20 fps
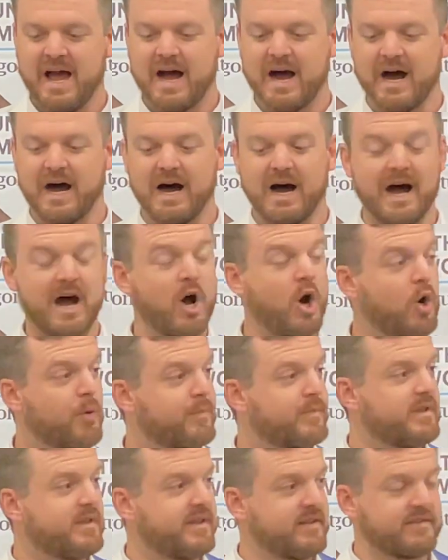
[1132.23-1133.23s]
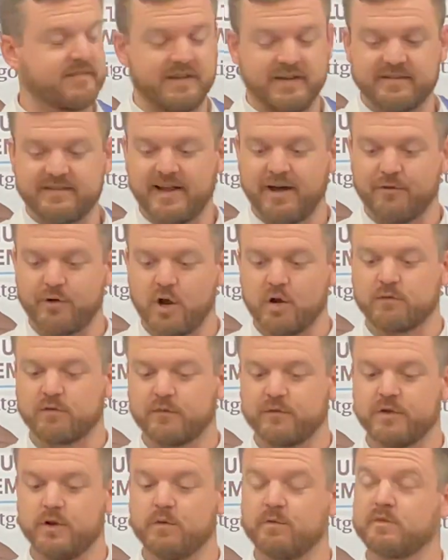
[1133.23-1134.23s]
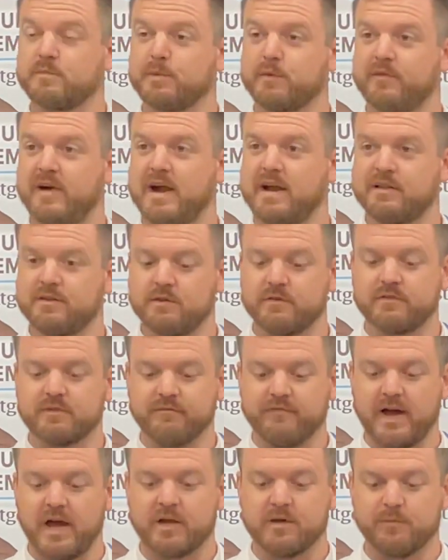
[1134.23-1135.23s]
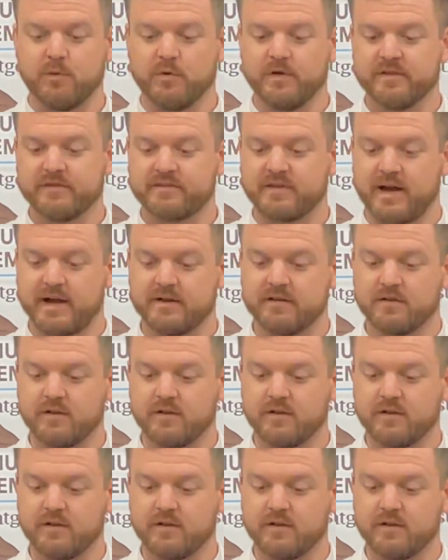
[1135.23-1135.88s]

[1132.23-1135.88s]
I hope this detailed overview has provided you some valuable insight